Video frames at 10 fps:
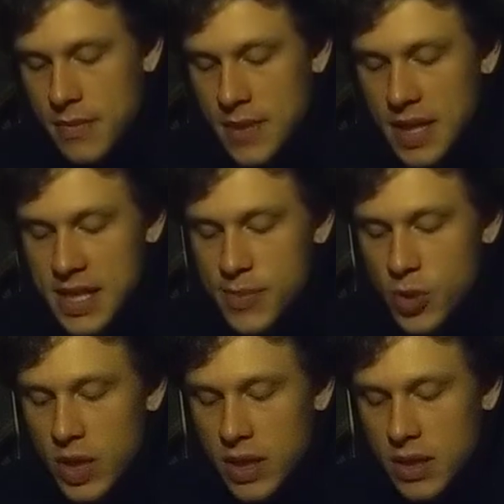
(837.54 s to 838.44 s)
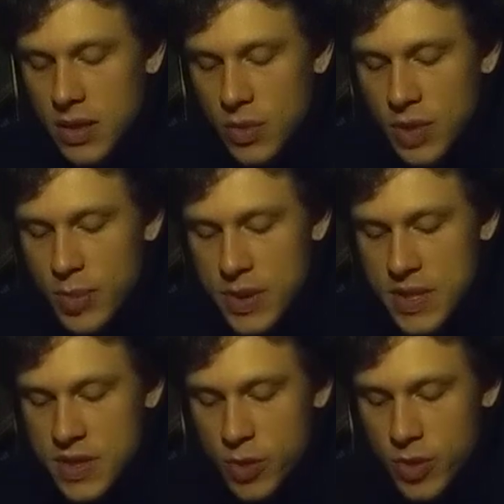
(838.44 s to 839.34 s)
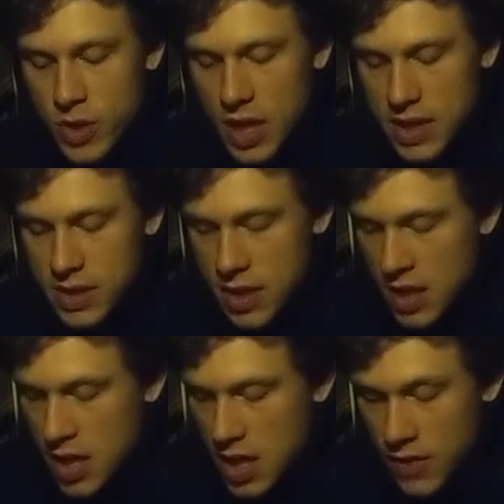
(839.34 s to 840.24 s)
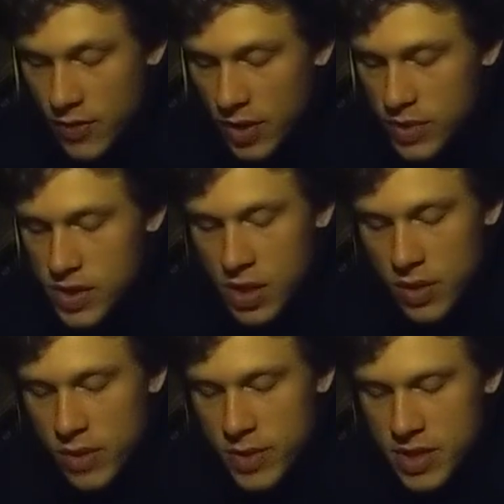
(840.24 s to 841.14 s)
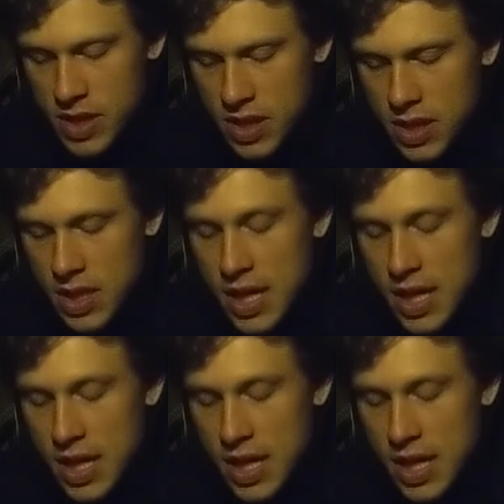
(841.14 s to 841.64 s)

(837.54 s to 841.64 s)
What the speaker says: The next morning, when the princess opened her eyes, the frog was nowhere to be seen.